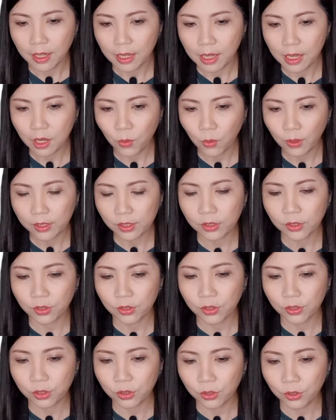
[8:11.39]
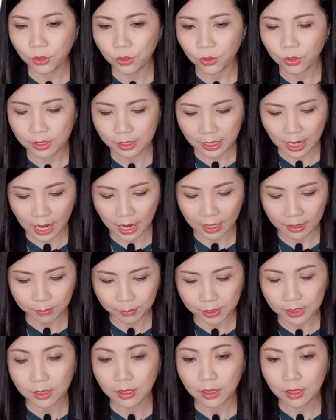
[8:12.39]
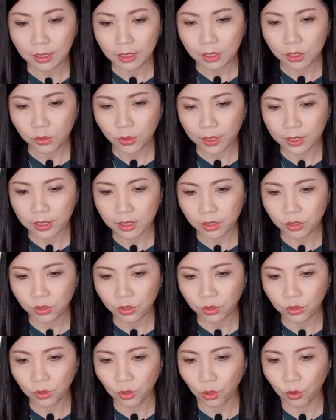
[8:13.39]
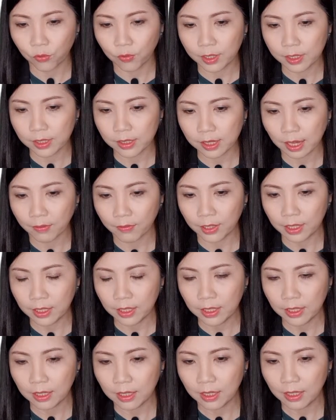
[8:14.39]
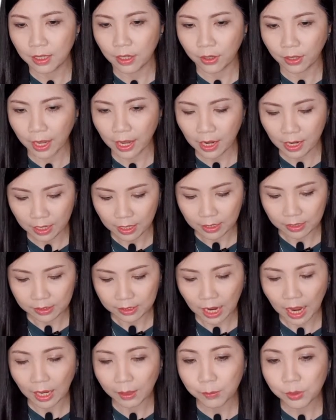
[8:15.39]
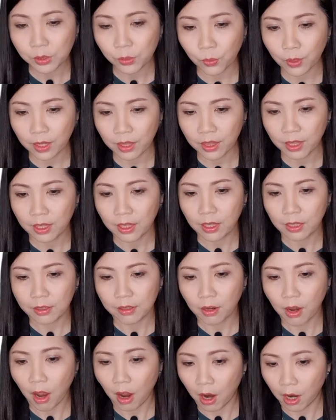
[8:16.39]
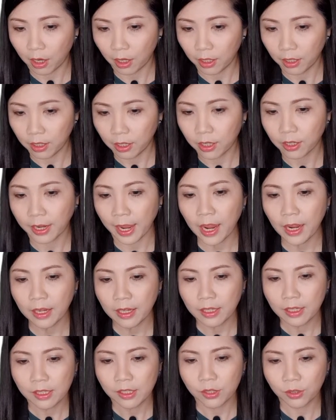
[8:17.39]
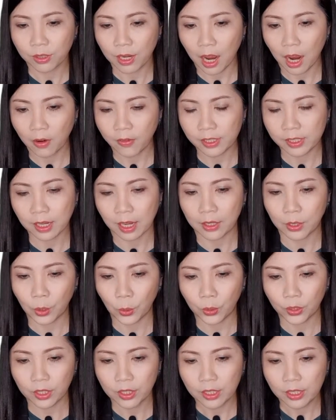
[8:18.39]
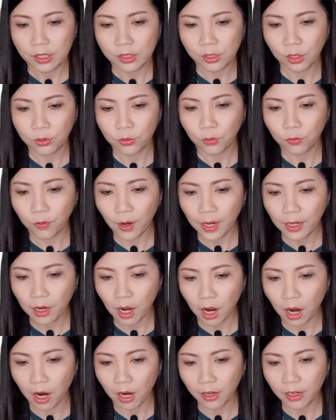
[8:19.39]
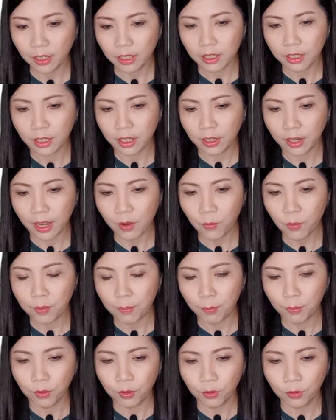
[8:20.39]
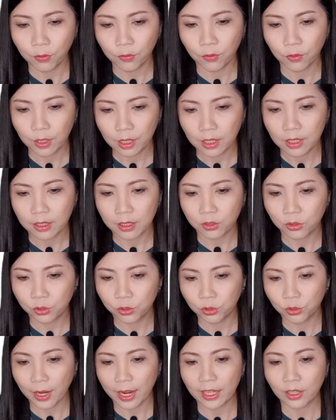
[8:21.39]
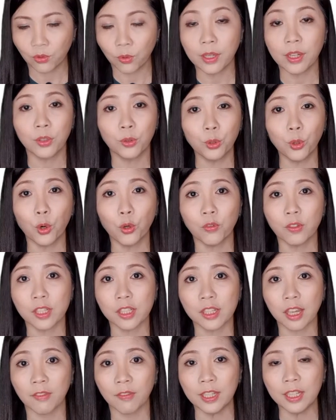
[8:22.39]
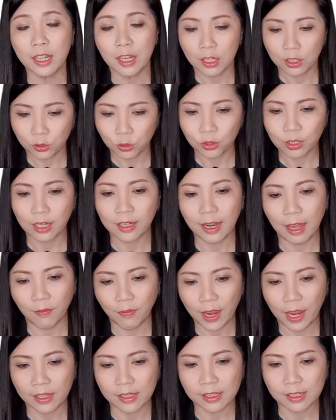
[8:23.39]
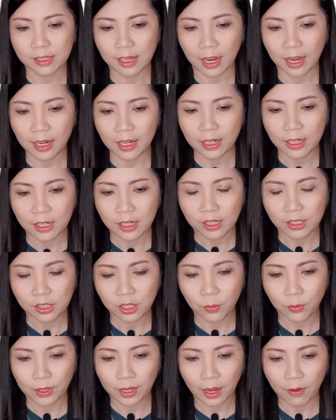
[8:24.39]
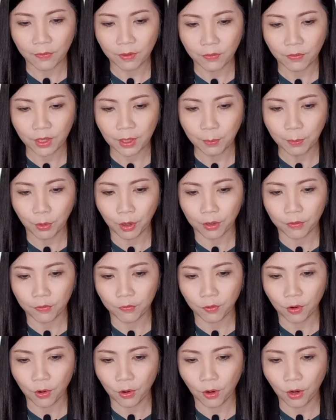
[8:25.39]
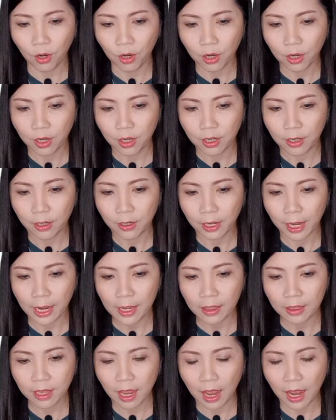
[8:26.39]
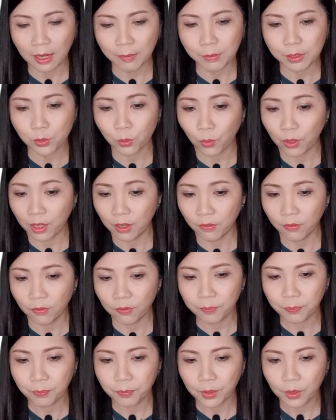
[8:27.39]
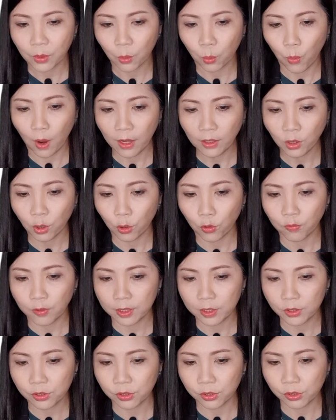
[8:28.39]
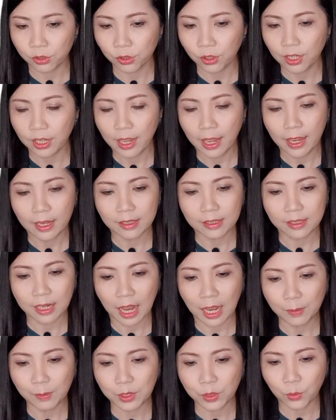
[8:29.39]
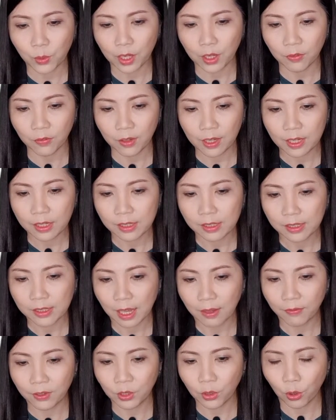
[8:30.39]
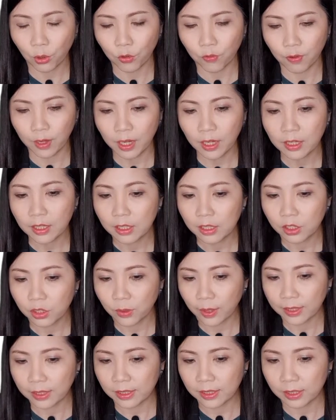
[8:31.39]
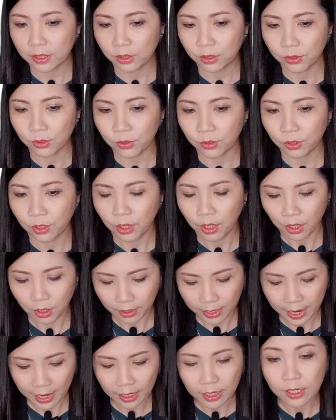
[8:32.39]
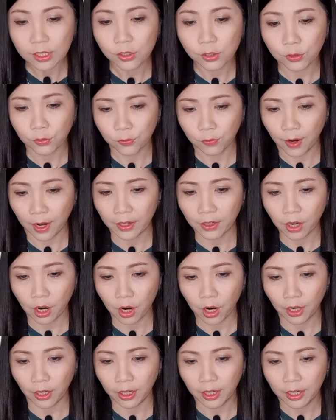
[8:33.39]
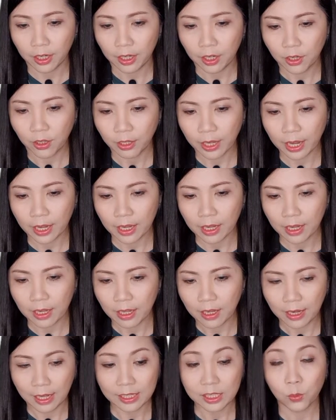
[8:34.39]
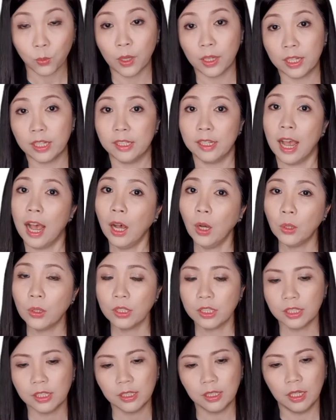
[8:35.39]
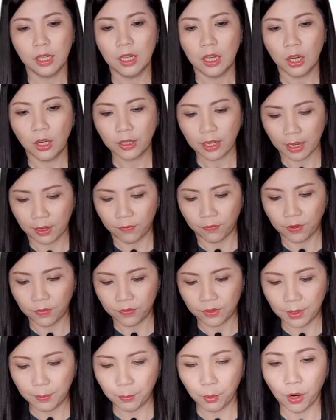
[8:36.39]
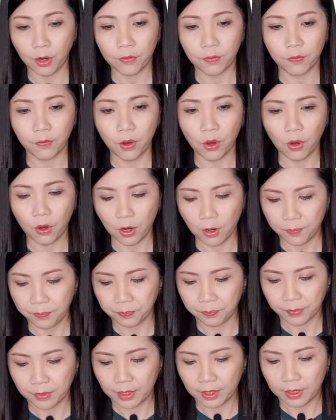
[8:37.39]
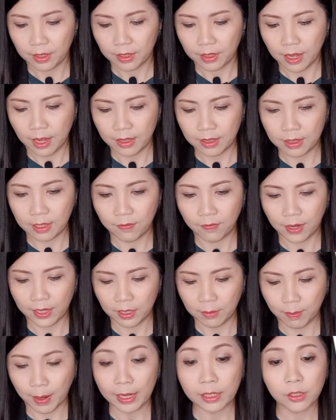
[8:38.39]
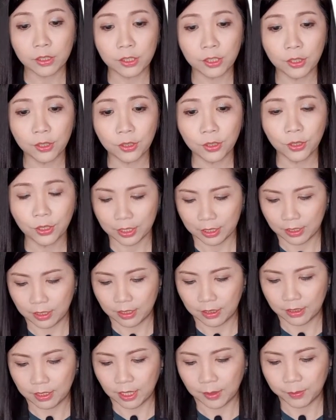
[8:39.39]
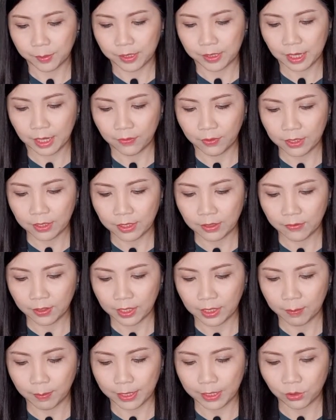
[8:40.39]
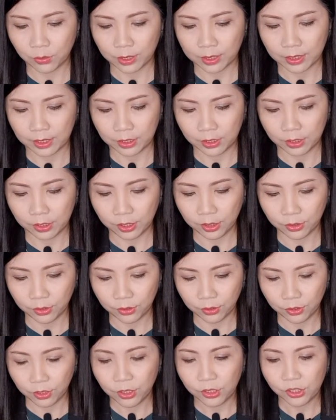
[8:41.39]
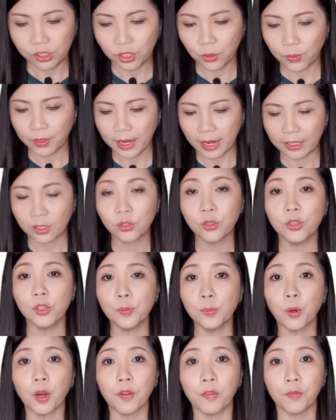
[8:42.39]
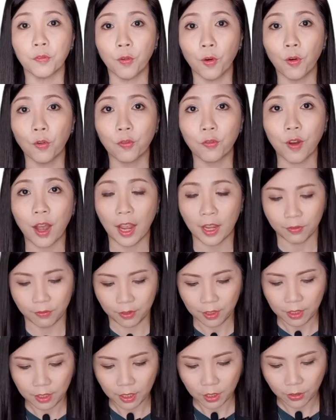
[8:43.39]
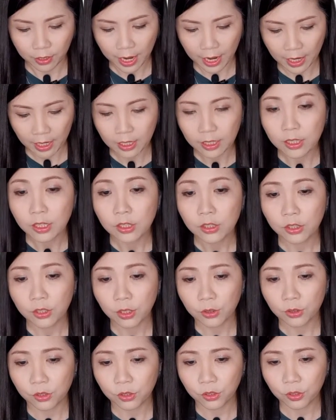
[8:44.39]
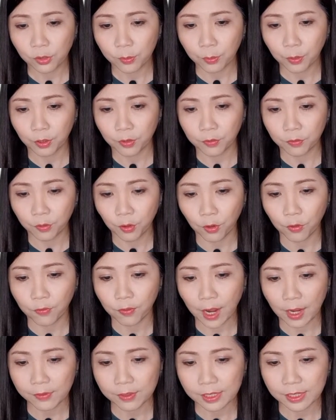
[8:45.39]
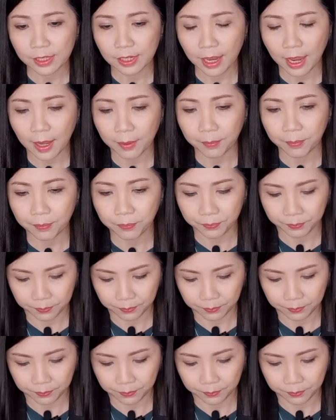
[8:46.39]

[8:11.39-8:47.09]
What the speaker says: equals to 2 times 22 over 7, okay, times with the r. Okay, so the r is unknown. So to find r, okay, we move the 2 and 22 over 7 to the left hand side. So we get 15.4, okay, times with 1 over 2 and times with 7 over 22, okay, to find r. Okay, let's work this out. Okay, 15.4 then divided by 2 times 7 divided by 22, so we get 2.45, okay, so 2.45 cm.